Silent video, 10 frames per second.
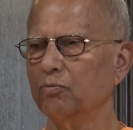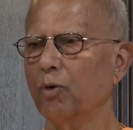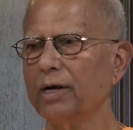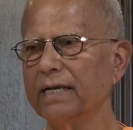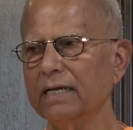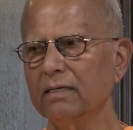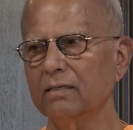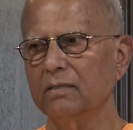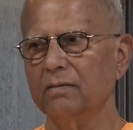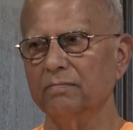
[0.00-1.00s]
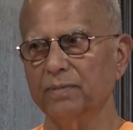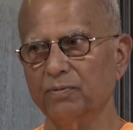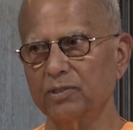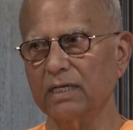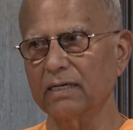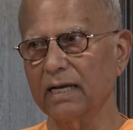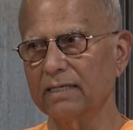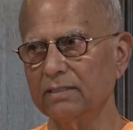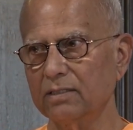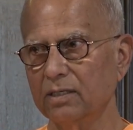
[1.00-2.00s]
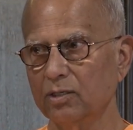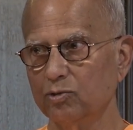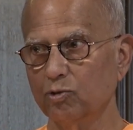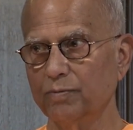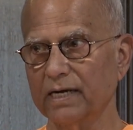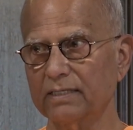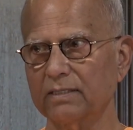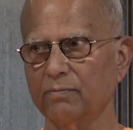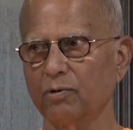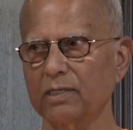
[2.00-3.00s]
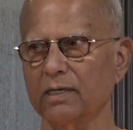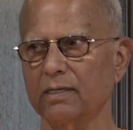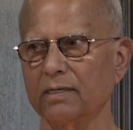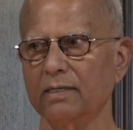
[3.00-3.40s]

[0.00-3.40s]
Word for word: morning, before sunrise, two buckets of water.